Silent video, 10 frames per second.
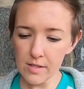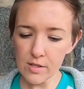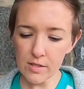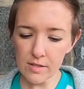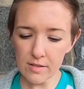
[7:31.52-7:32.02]

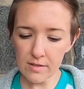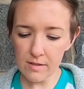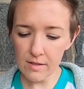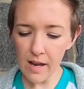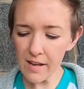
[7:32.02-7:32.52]
Just,
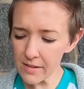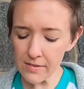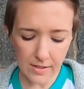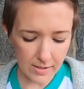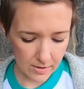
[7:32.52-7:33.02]
I
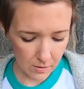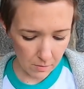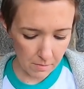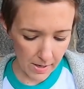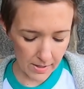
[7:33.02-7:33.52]
think they still
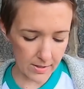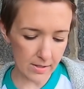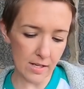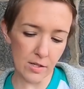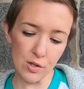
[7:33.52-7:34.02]
make
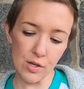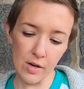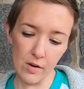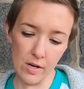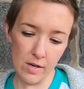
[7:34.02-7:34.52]

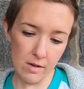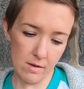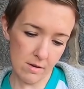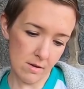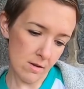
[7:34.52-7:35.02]
stationery
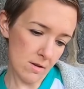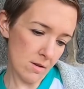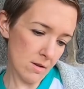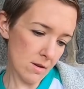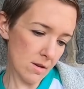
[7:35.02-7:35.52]

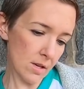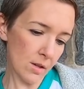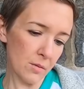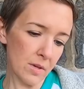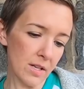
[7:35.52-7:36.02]

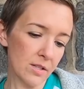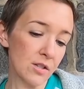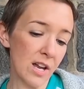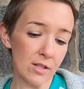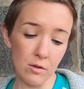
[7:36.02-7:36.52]
another one,
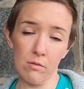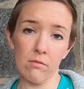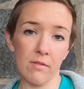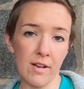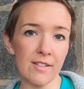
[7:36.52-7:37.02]
International,